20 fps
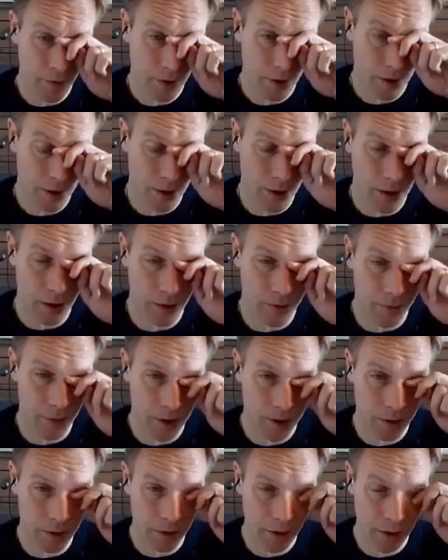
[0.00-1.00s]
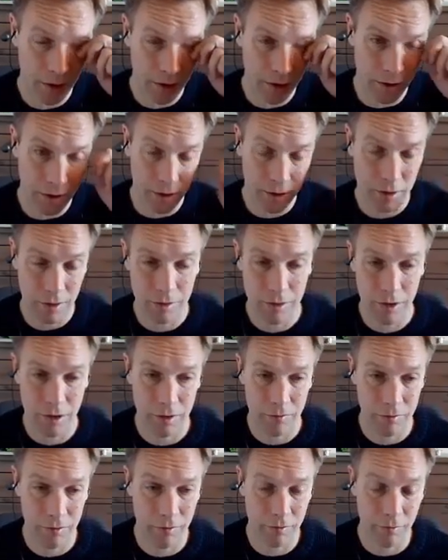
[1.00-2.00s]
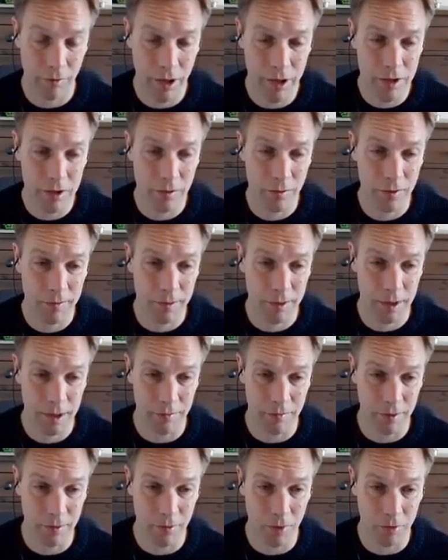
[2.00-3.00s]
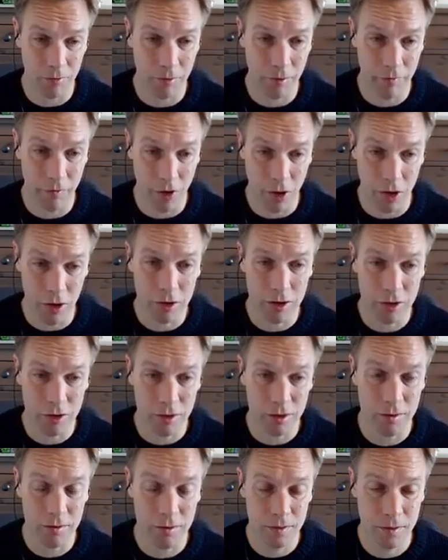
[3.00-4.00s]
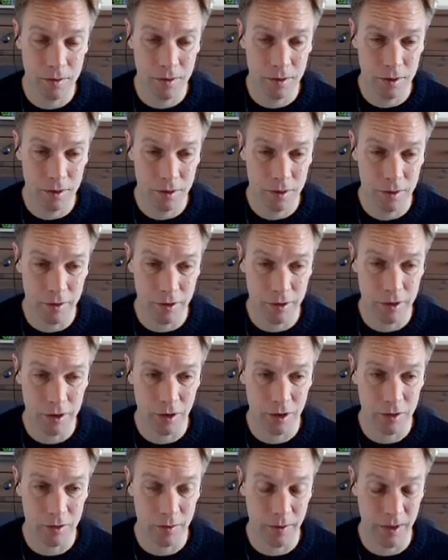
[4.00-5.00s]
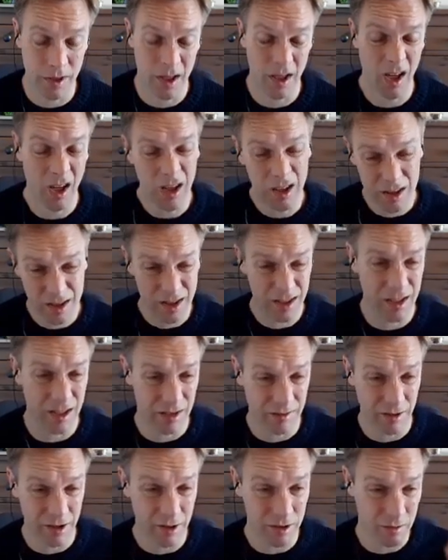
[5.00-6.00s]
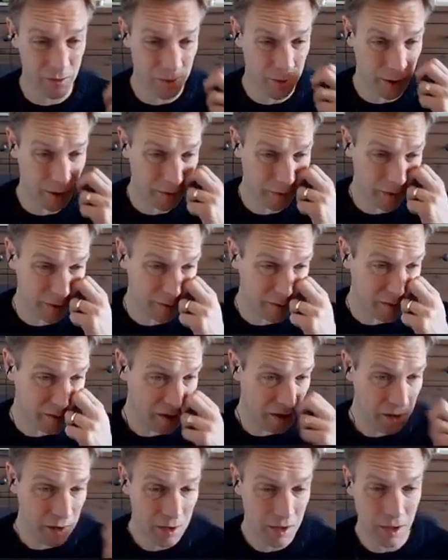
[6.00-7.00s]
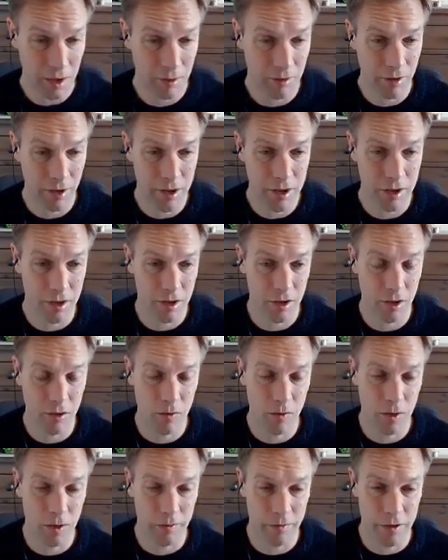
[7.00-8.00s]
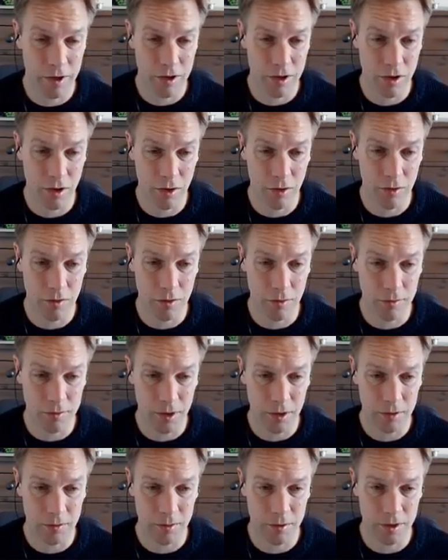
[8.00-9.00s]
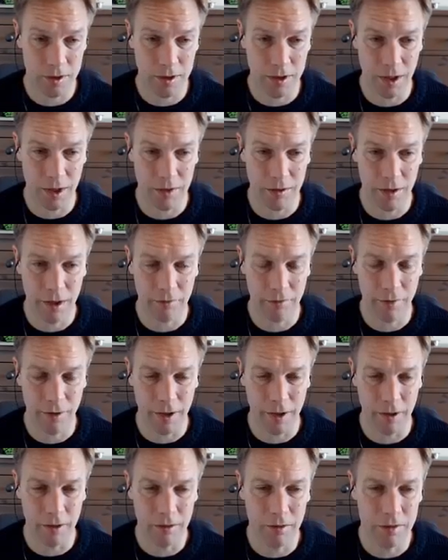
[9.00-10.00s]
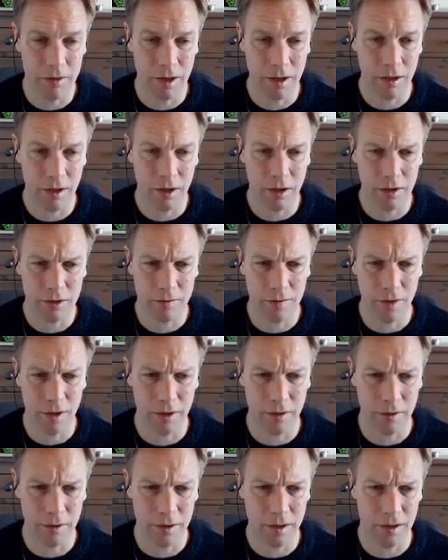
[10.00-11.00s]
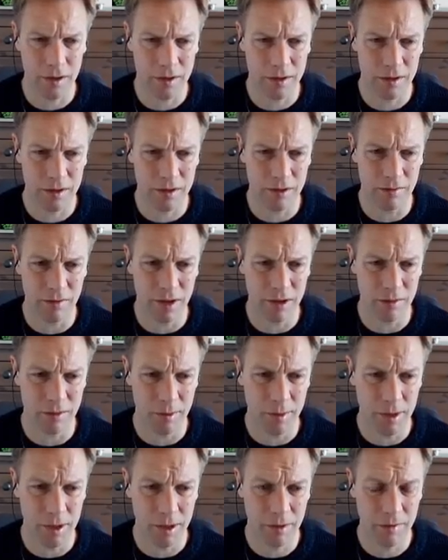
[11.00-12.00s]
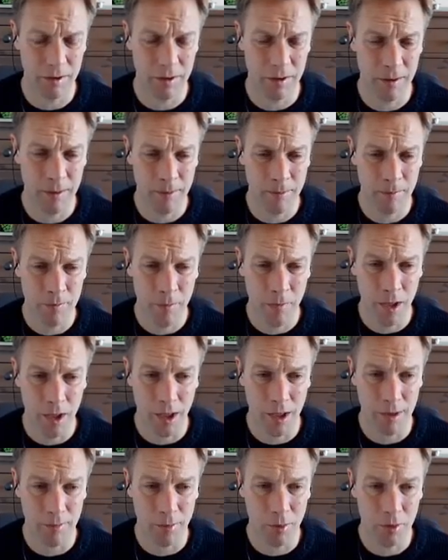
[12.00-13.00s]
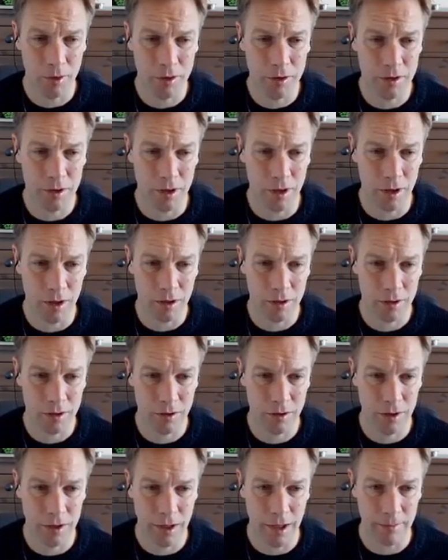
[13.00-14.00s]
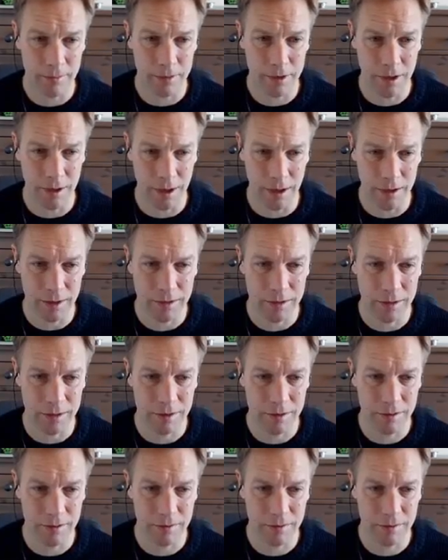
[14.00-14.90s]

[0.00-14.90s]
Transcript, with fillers: um, the the range that we've been given, but reversed. So it starts with the last thing in the range we've been given, it creates a new one of these node objects, which is that, that value, that last value in the, the range we've been given, and a pointer to the empty list,